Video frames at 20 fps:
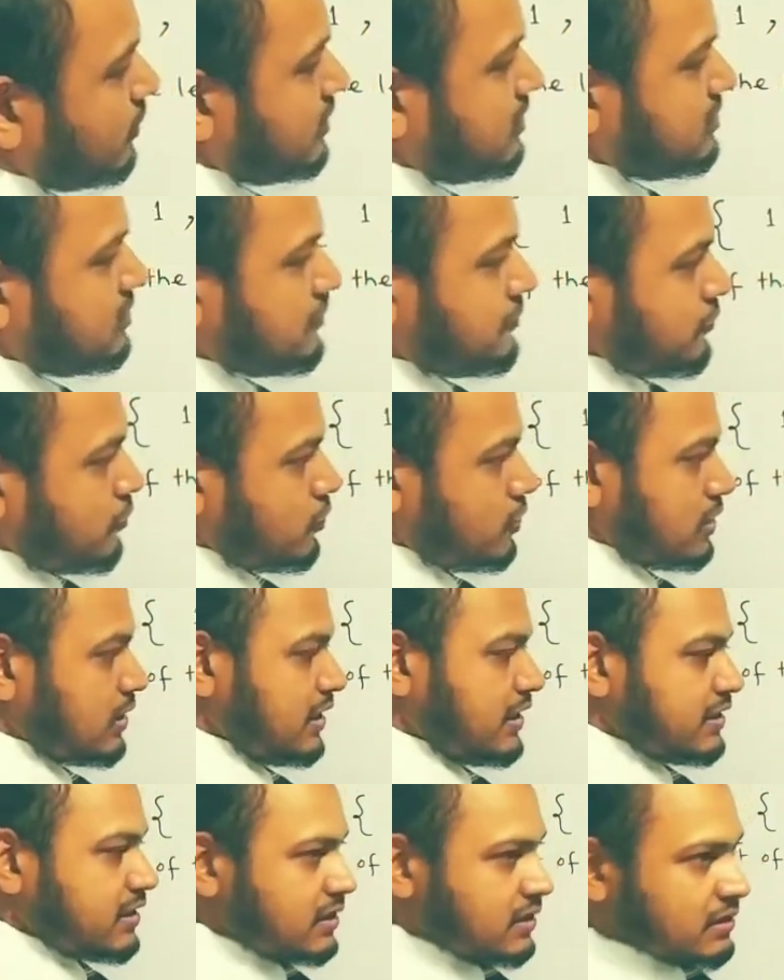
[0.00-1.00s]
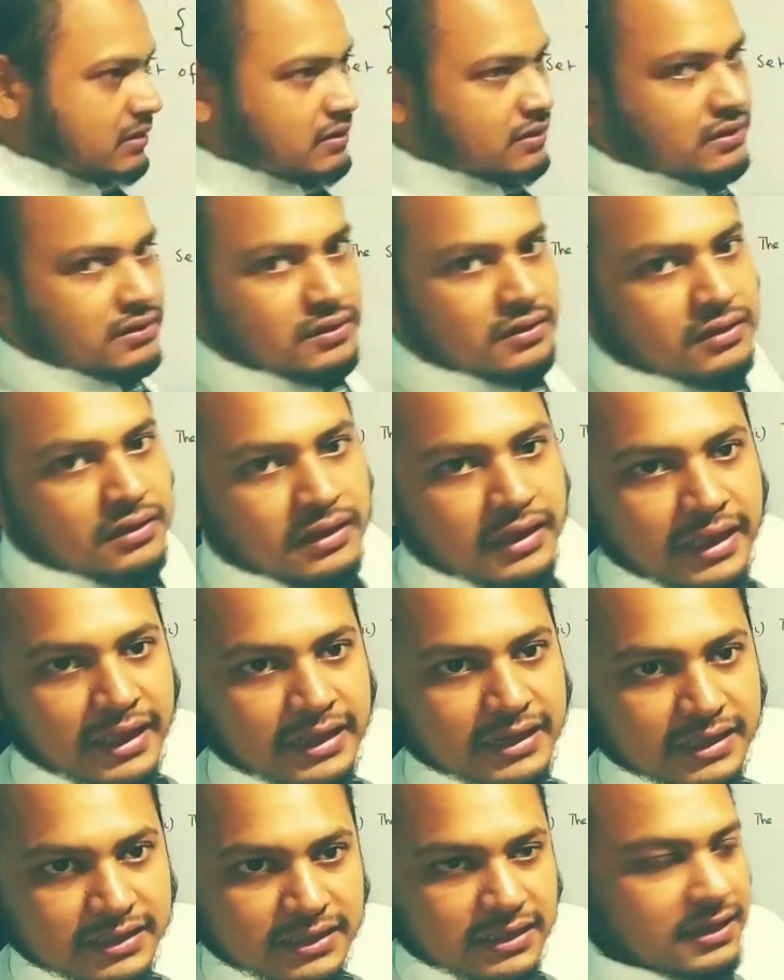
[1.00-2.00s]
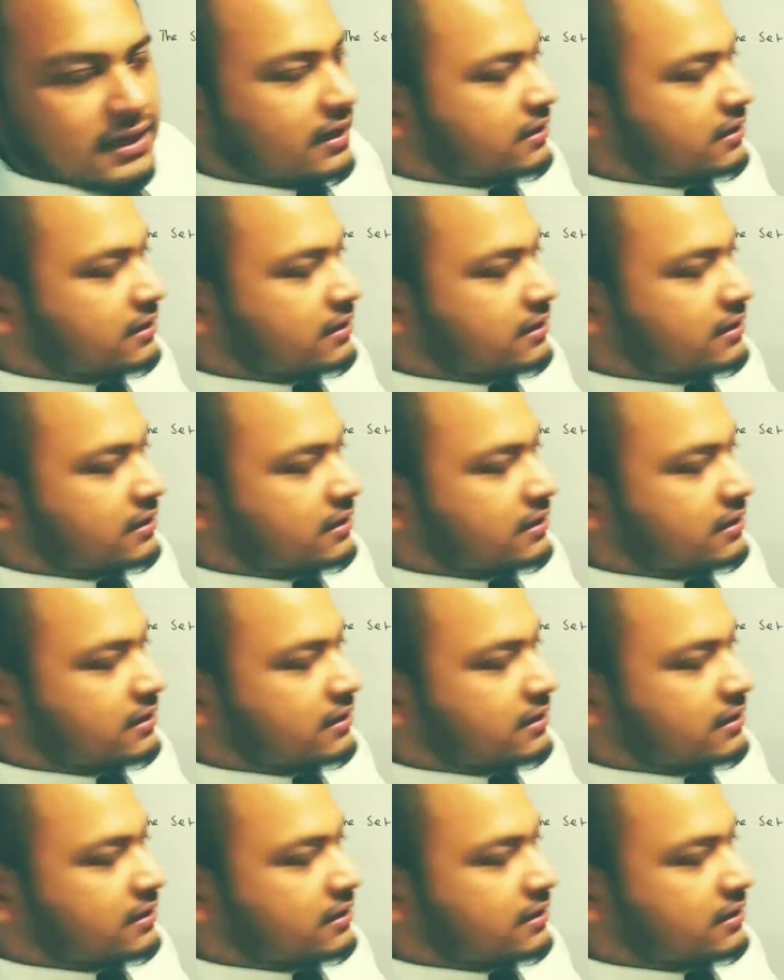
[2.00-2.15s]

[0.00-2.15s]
What is the fourth letter? Another